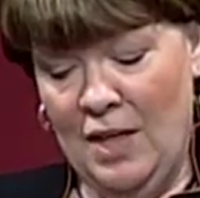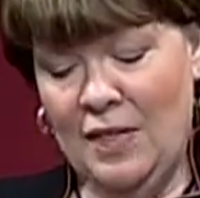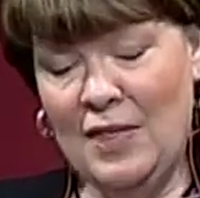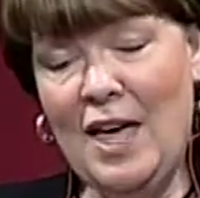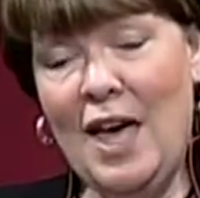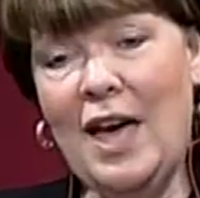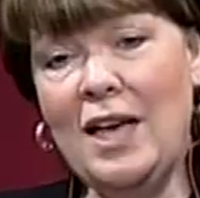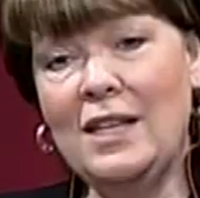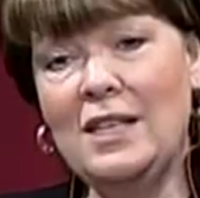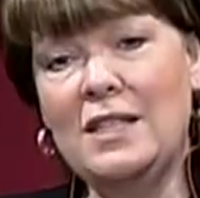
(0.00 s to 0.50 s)

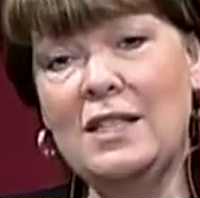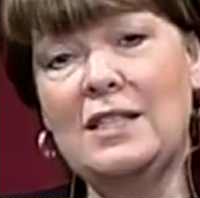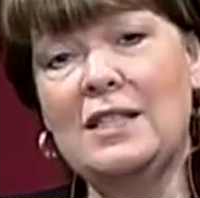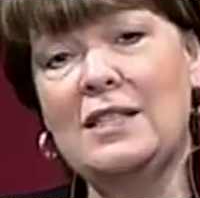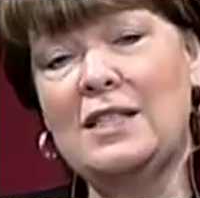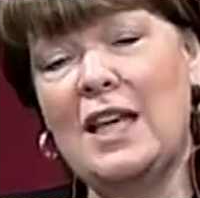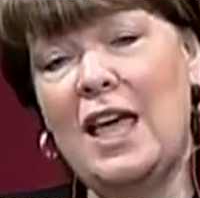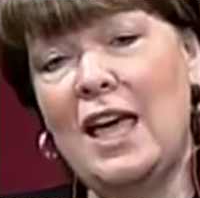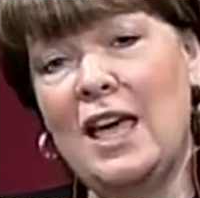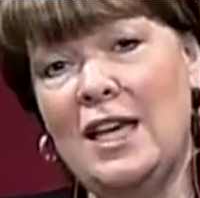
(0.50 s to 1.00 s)
That
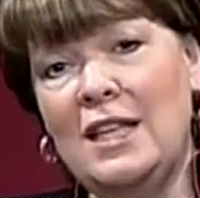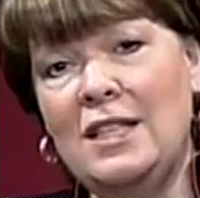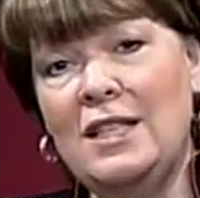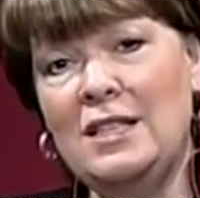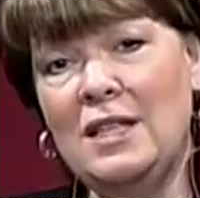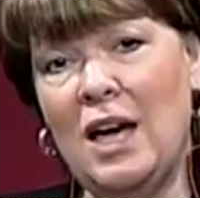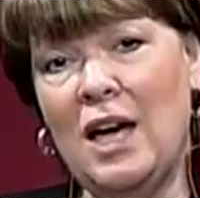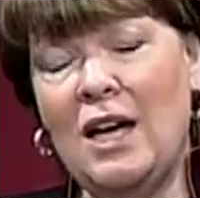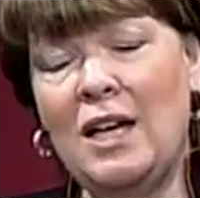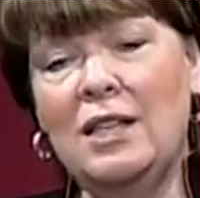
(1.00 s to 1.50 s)
is
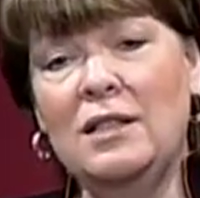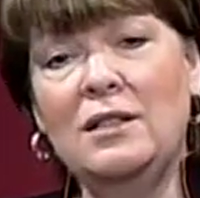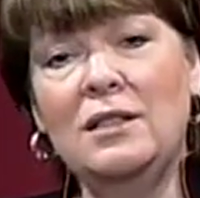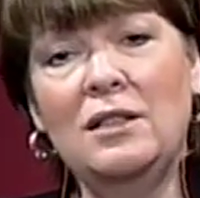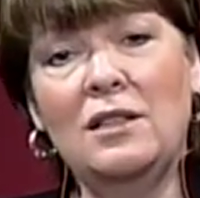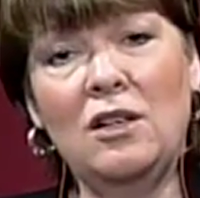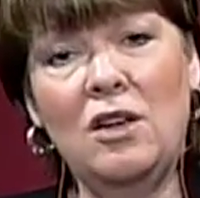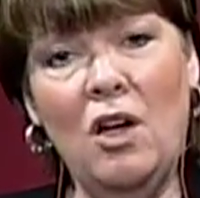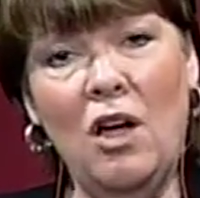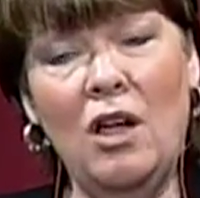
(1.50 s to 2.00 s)
89
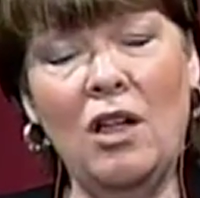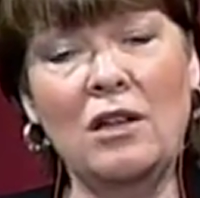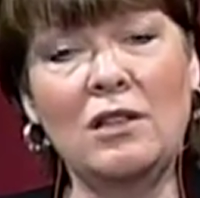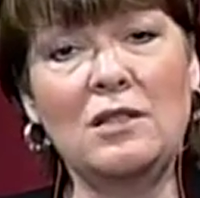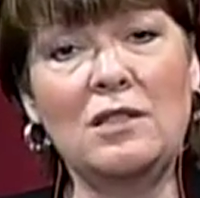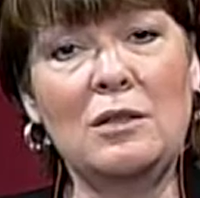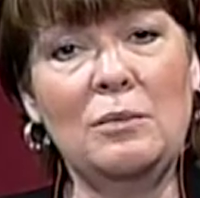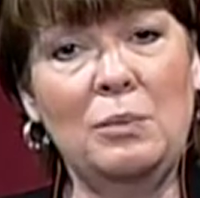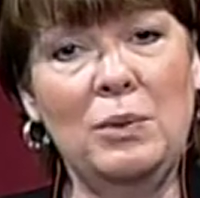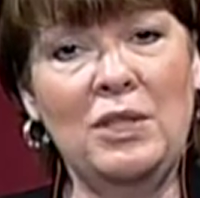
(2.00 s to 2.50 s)

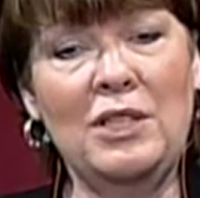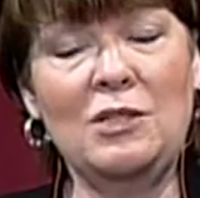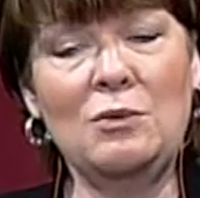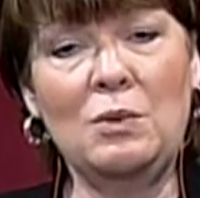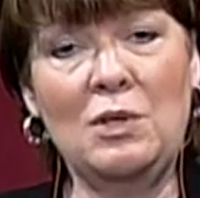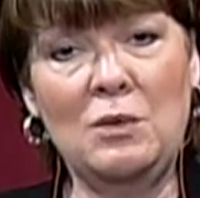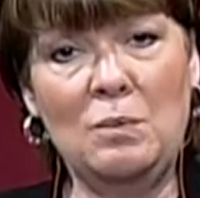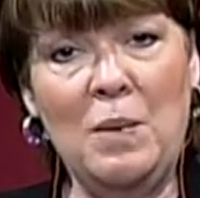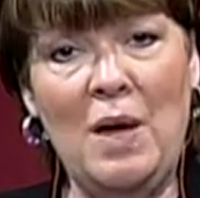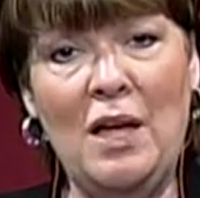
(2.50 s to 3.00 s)
calls the police
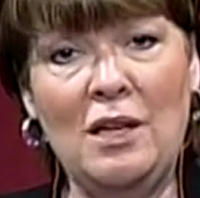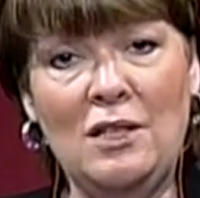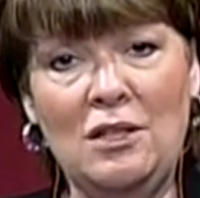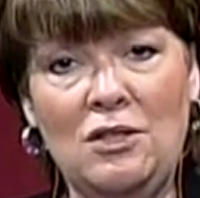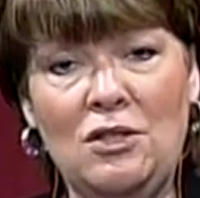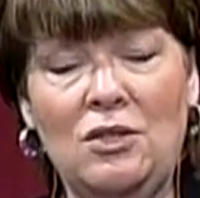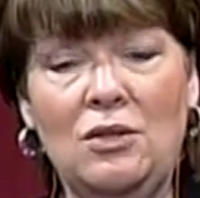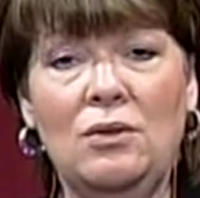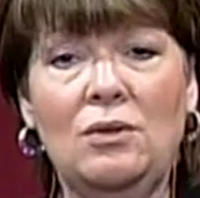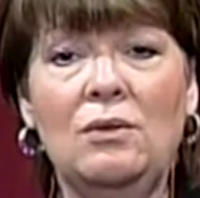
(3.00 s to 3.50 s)
responded
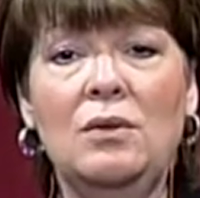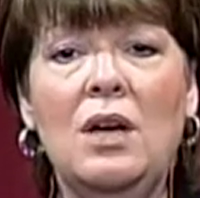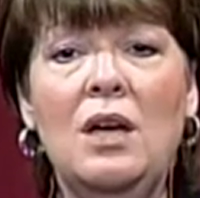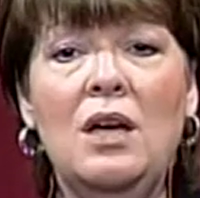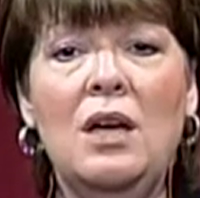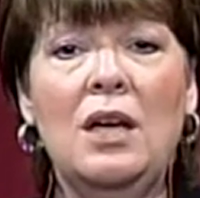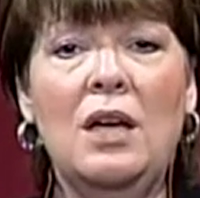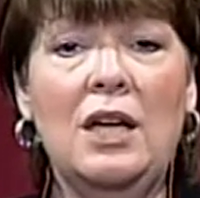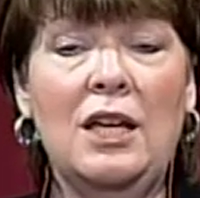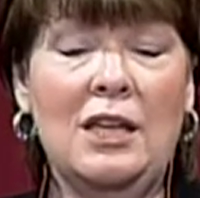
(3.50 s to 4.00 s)
to
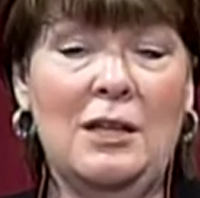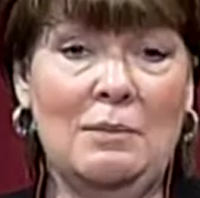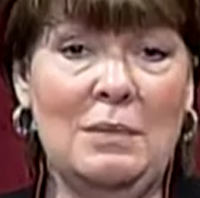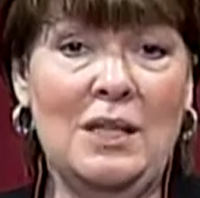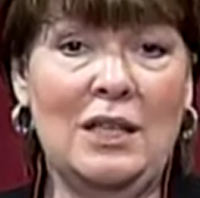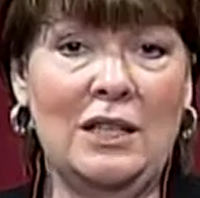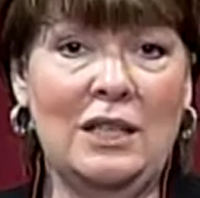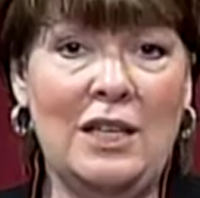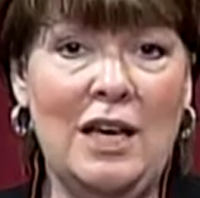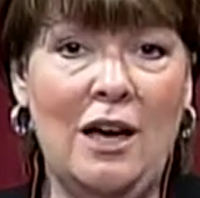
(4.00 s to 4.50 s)
in
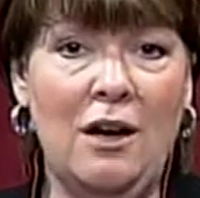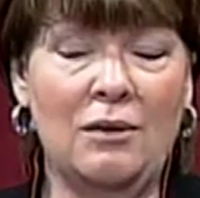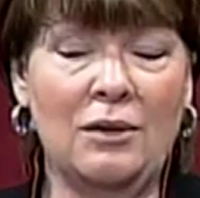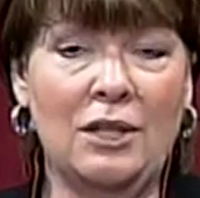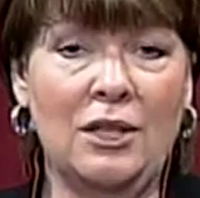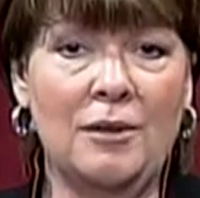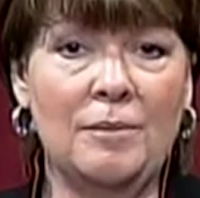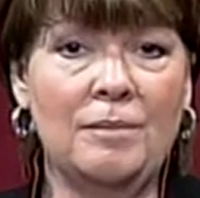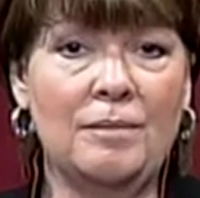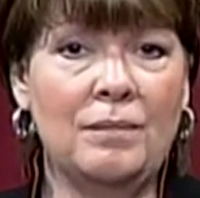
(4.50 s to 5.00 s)
Midland
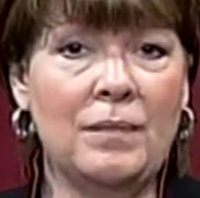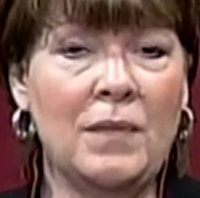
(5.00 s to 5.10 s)
County.